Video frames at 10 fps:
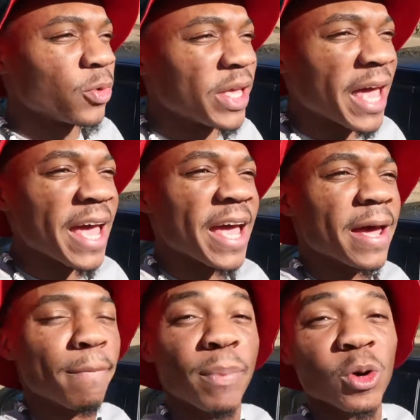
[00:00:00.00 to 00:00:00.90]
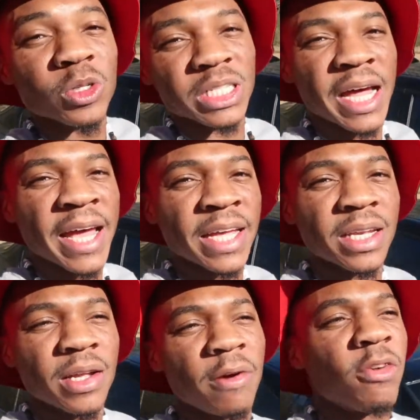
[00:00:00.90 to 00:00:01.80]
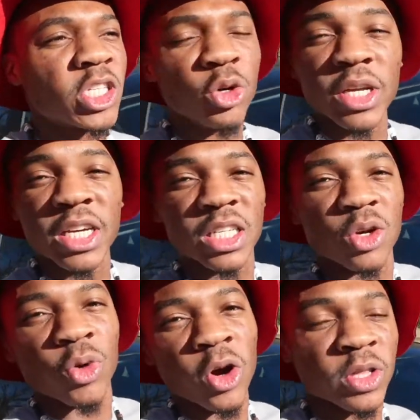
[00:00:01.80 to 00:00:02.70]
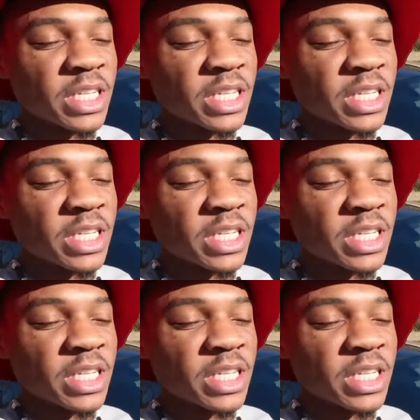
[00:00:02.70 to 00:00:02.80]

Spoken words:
we had Boost Night for 2 years in a row.